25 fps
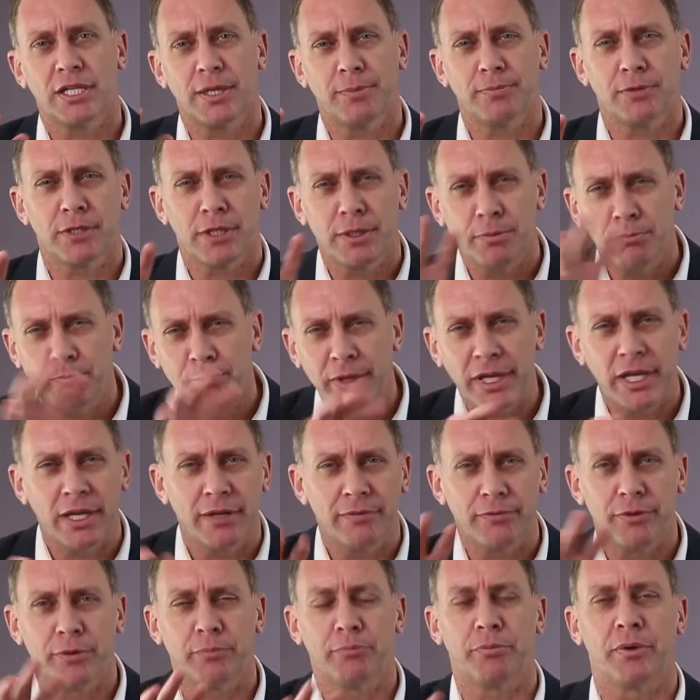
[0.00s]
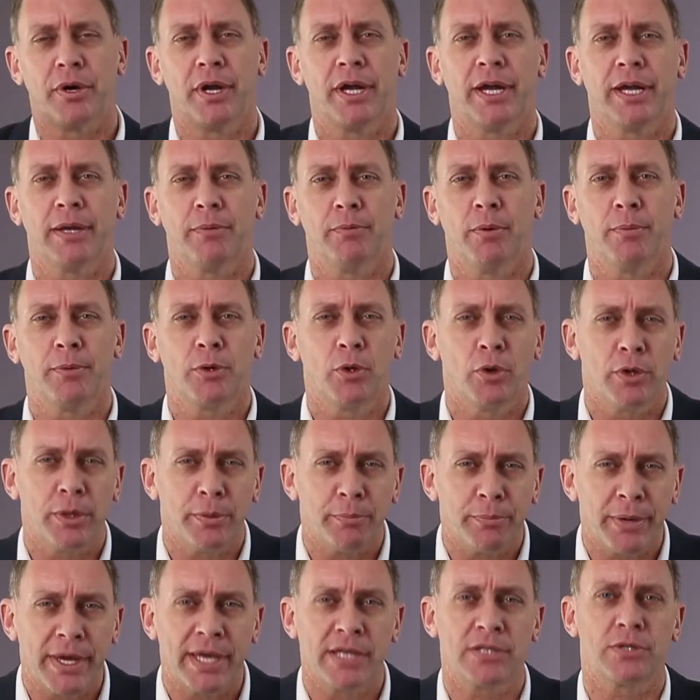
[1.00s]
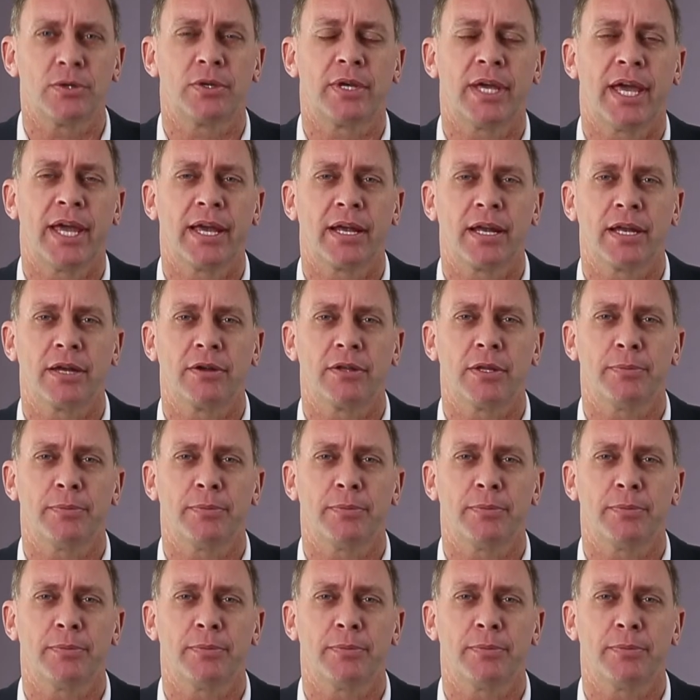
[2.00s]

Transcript: up to the middle of the brain, what we call the basal ganglia.